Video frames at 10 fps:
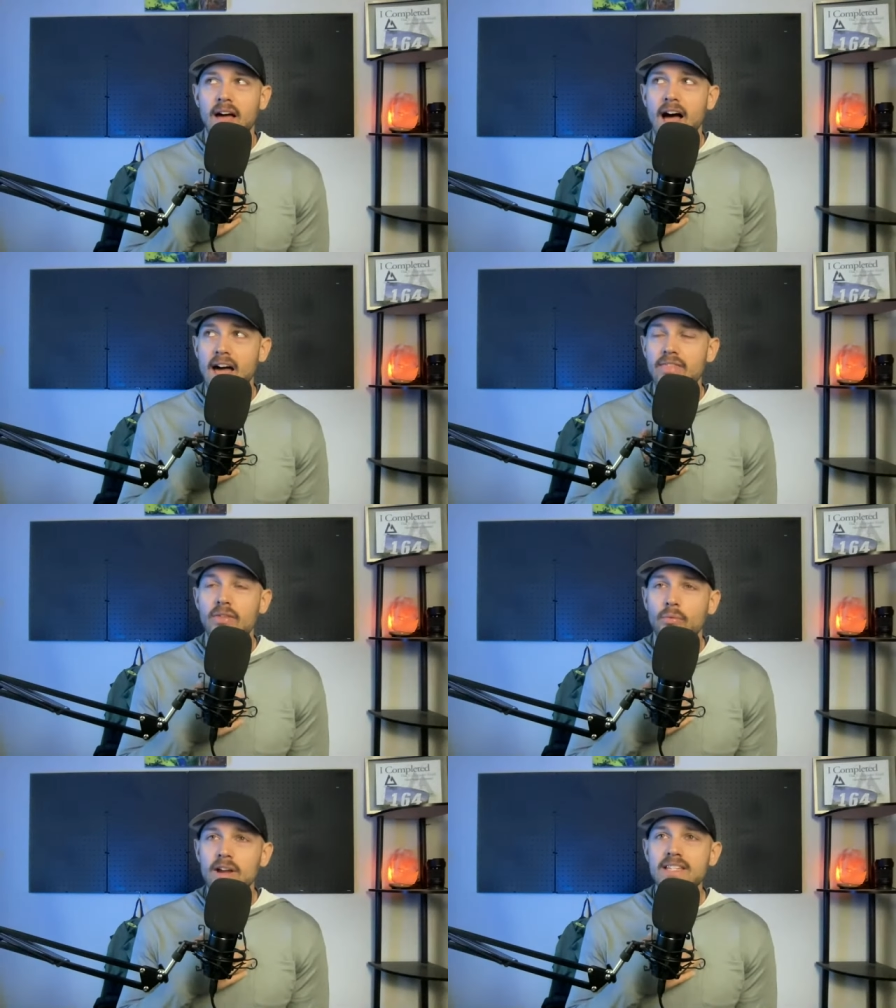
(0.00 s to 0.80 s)
uh,
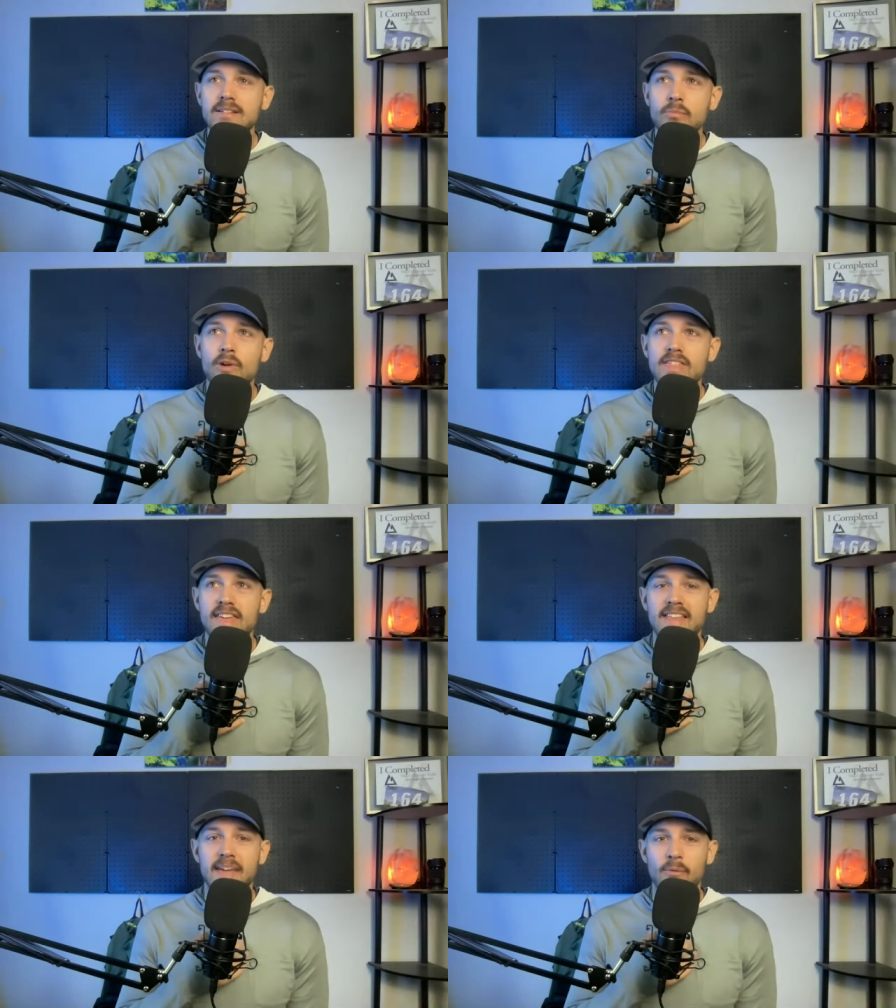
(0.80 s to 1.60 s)
the reason we
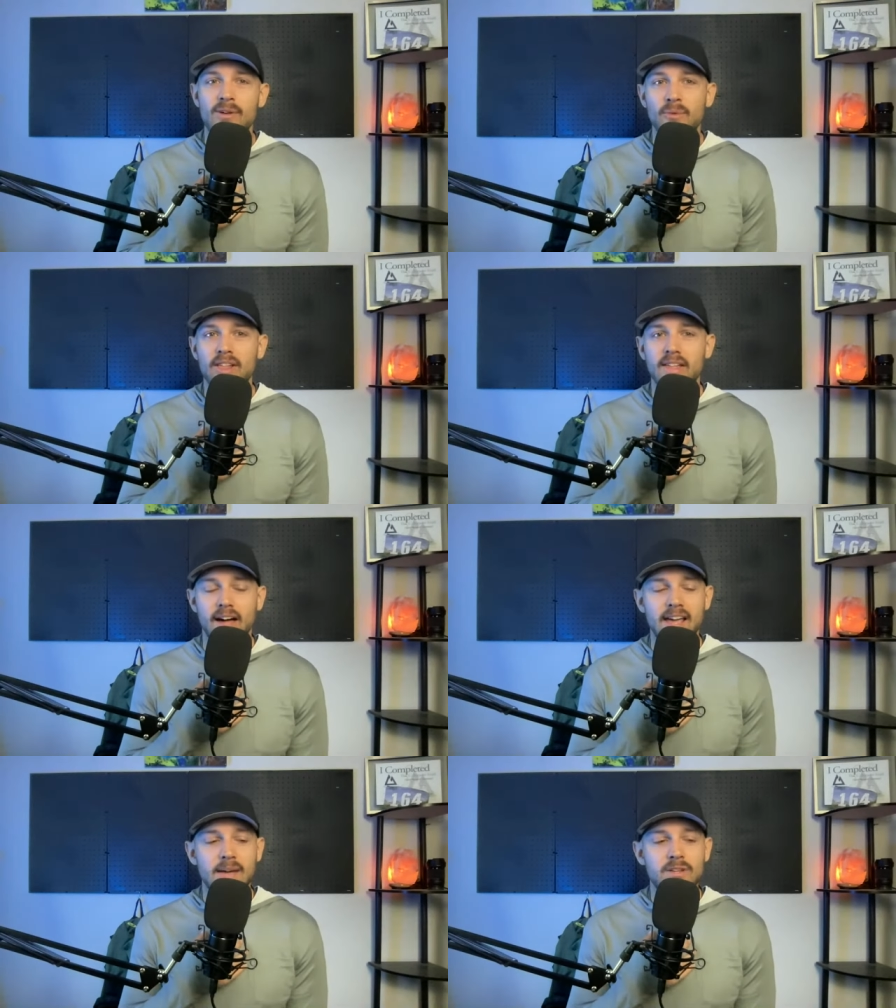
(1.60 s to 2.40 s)
think that we really
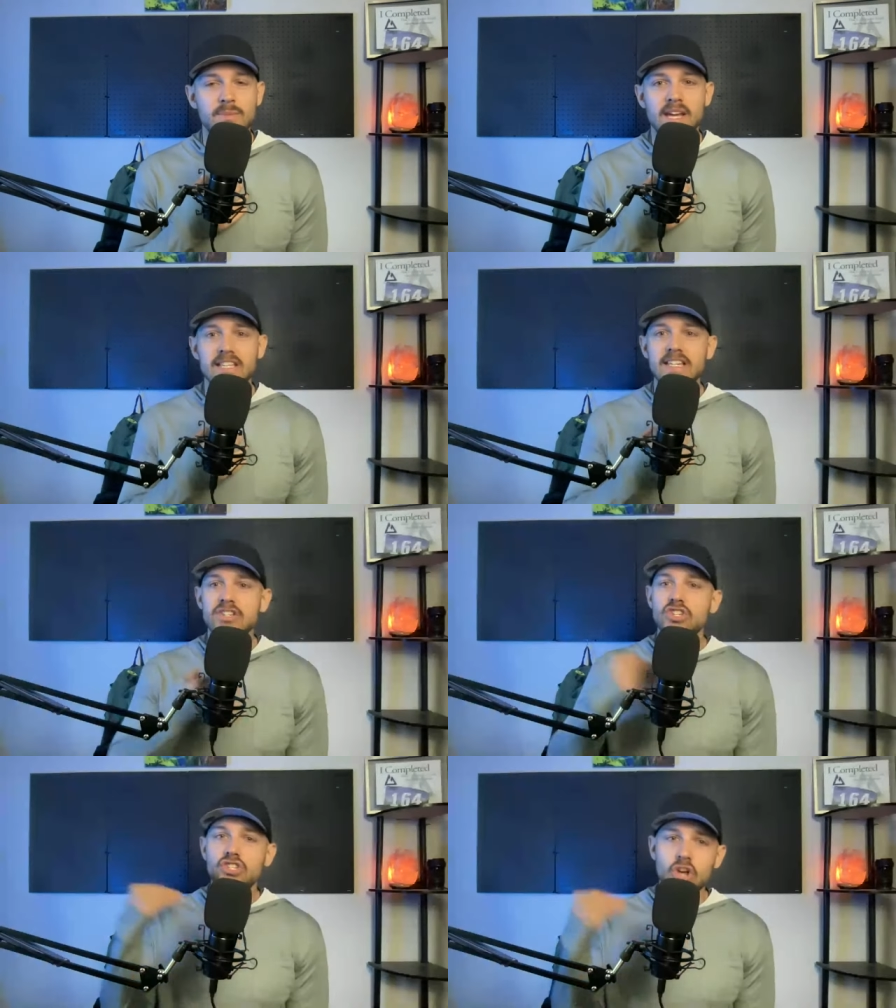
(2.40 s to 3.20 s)
like him is because
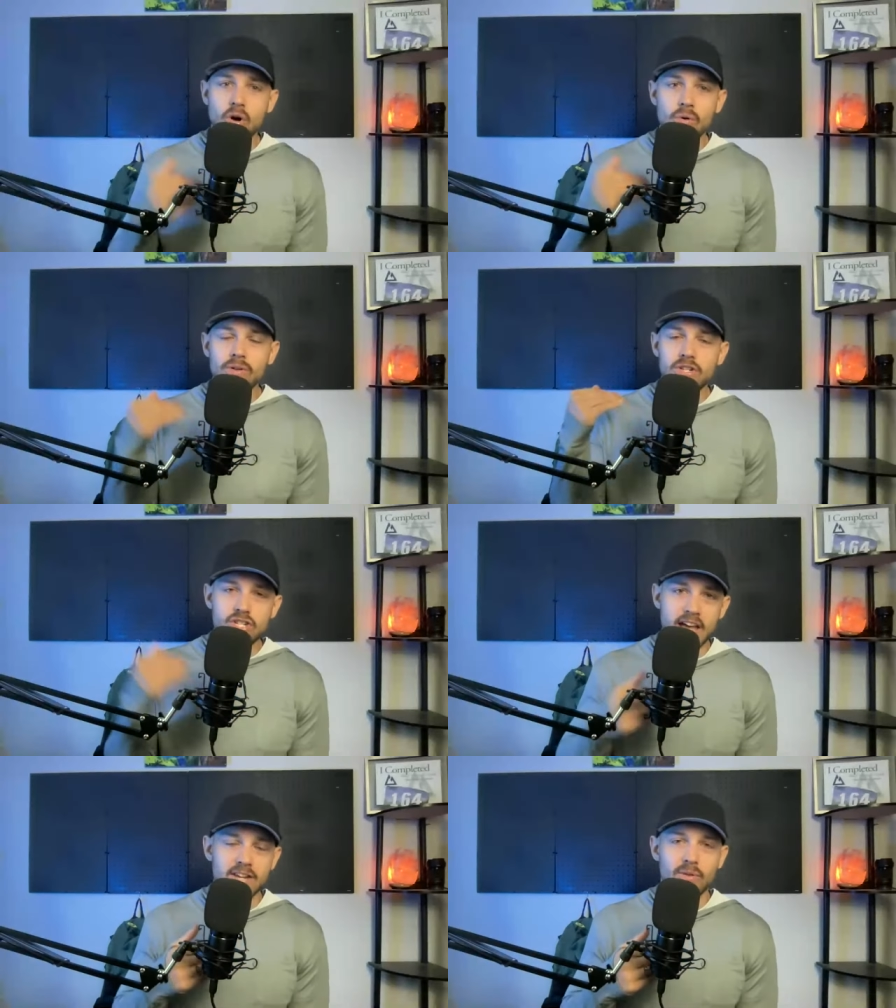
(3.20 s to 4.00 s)
he's so
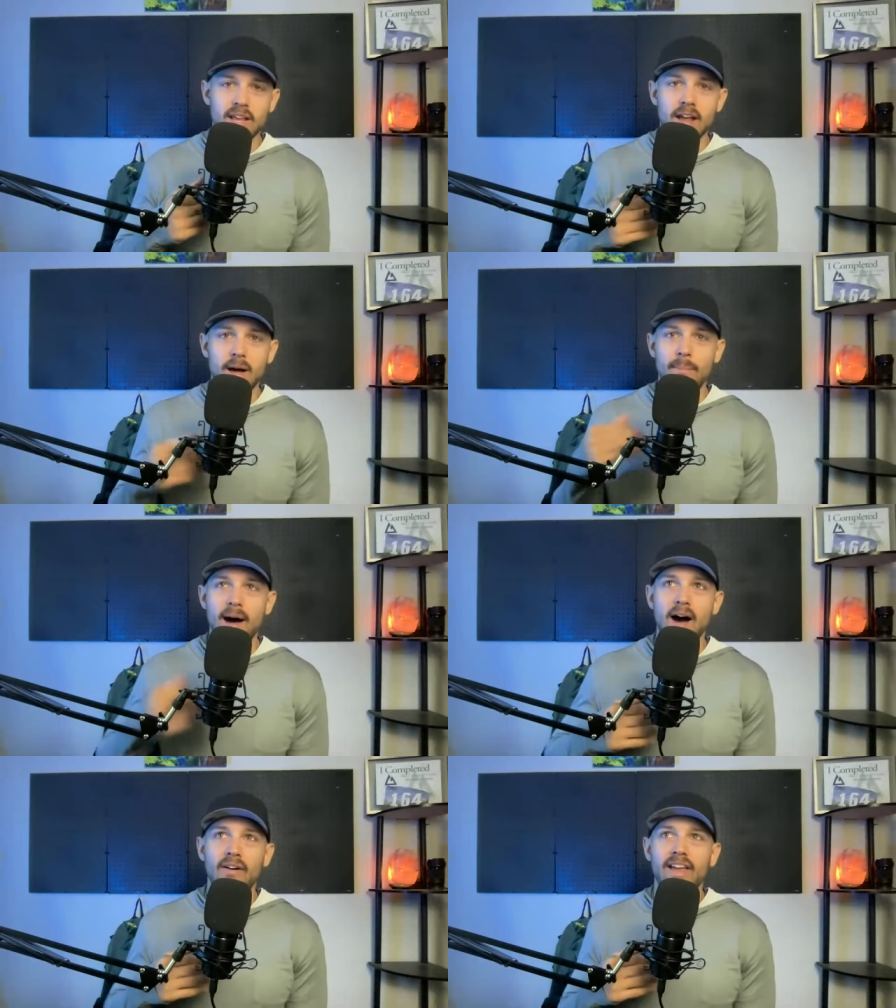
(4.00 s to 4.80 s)
genuine
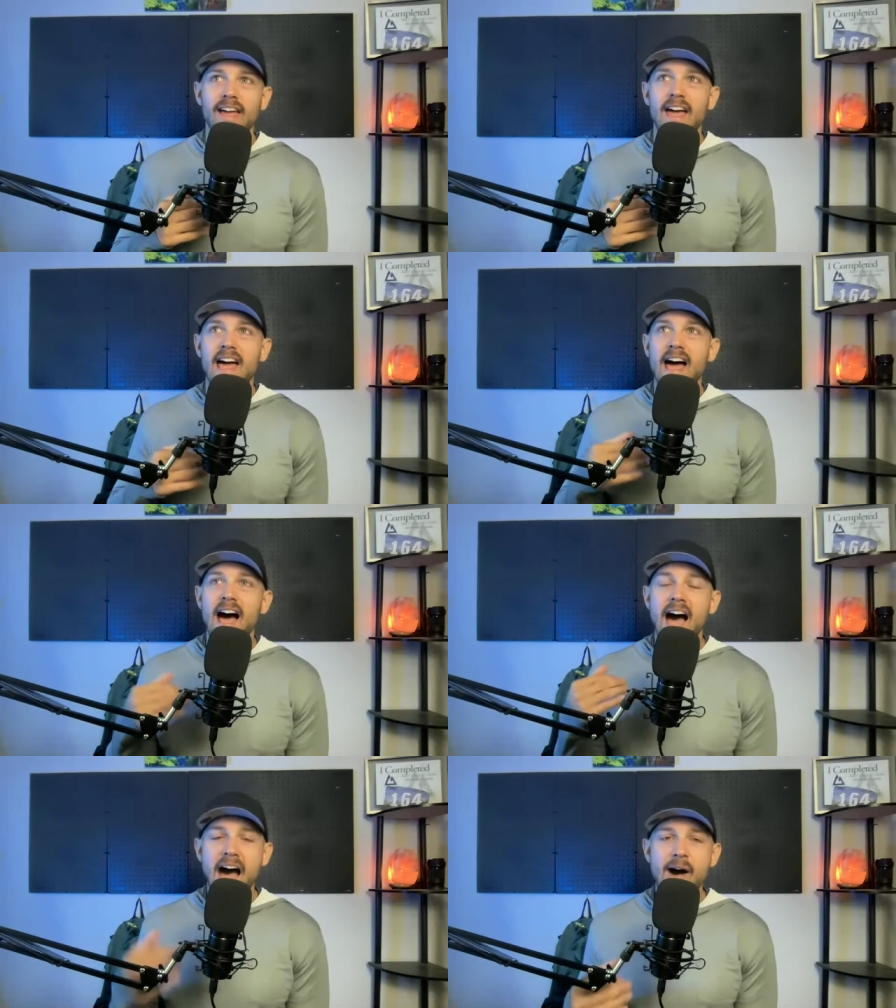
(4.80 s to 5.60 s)
about
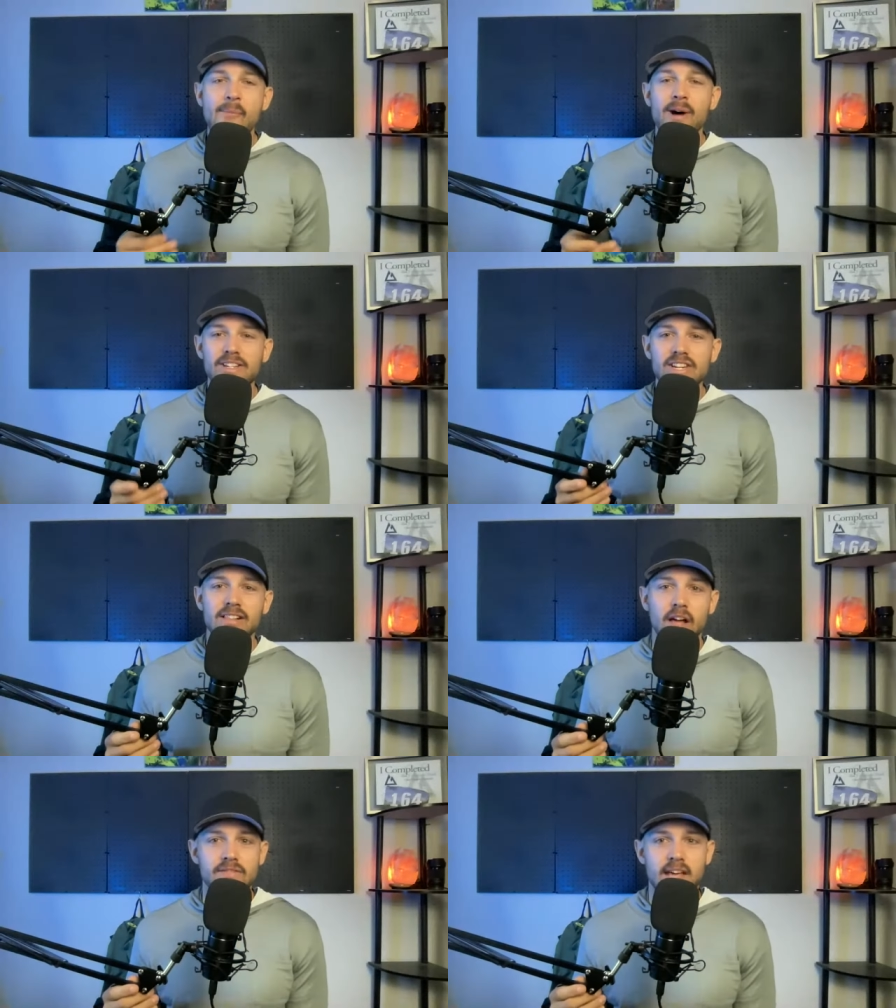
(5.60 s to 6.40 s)
how much he
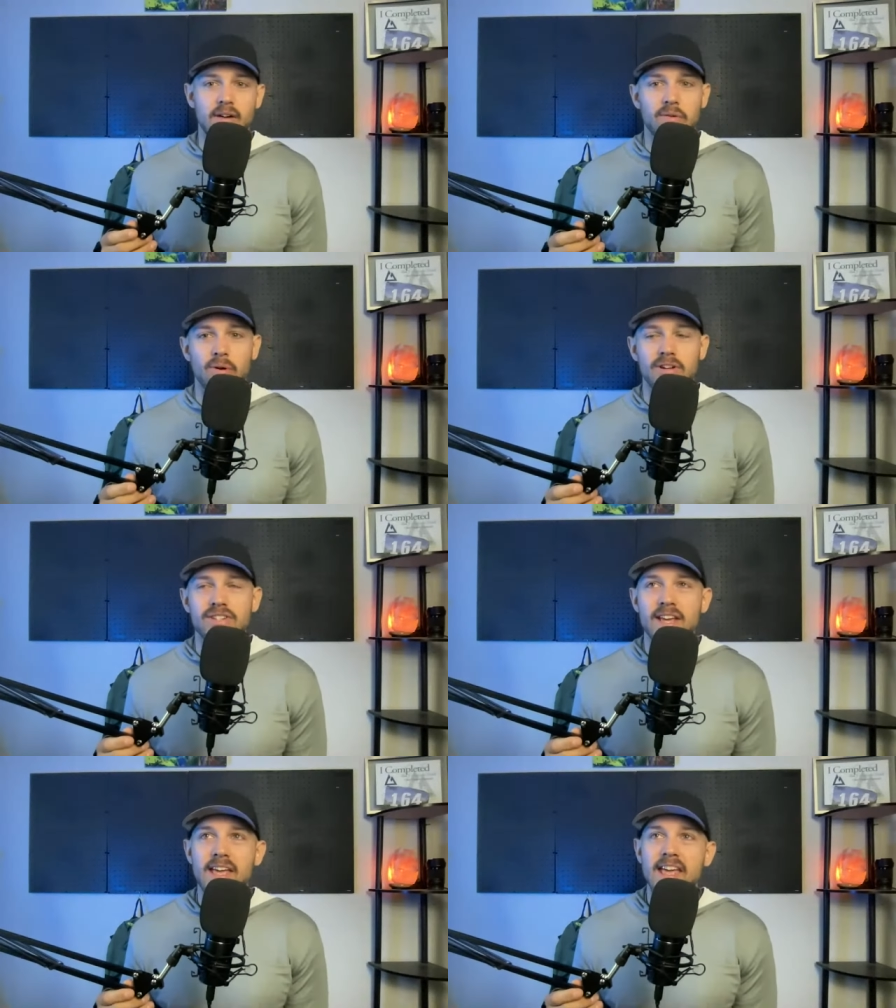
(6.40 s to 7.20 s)
loves the outdoors.